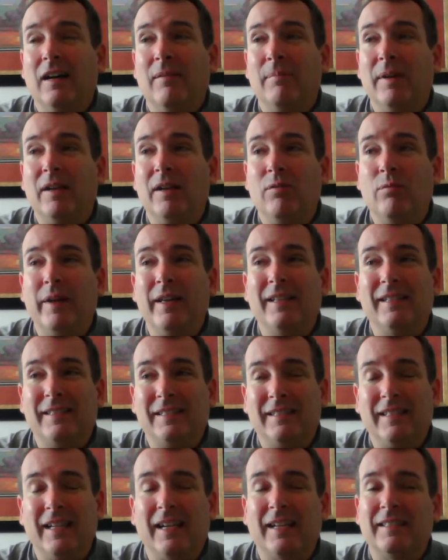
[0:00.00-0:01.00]
in week
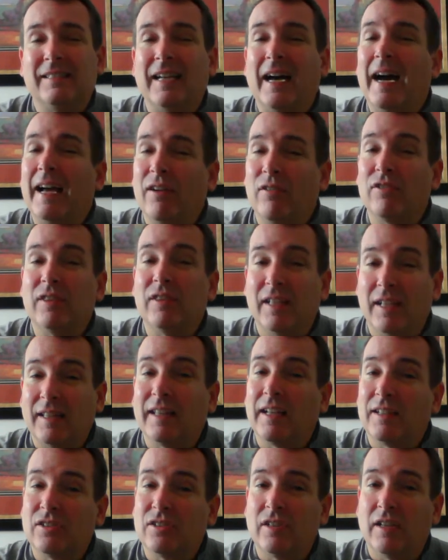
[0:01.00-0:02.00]
6. I don't think
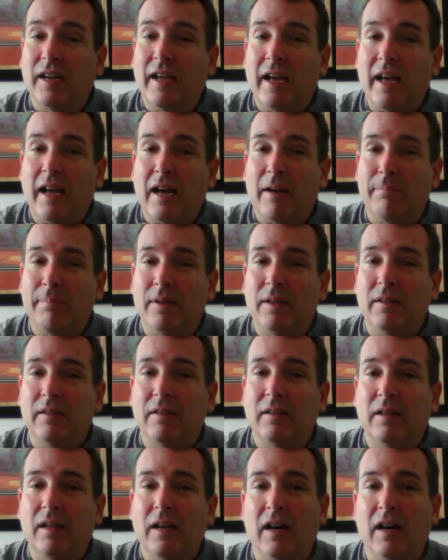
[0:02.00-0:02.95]
that's going to happen,